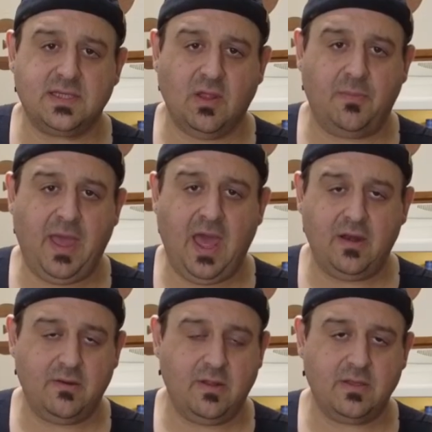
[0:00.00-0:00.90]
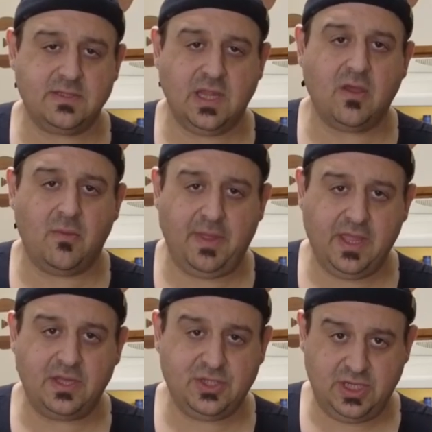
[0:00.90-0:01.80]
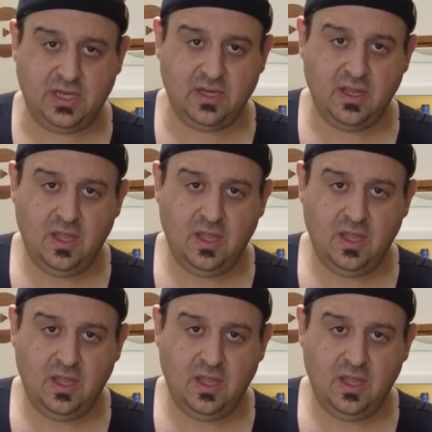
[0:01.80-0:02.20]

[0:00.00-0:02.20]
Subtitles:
silpat or a silicone baking sheet,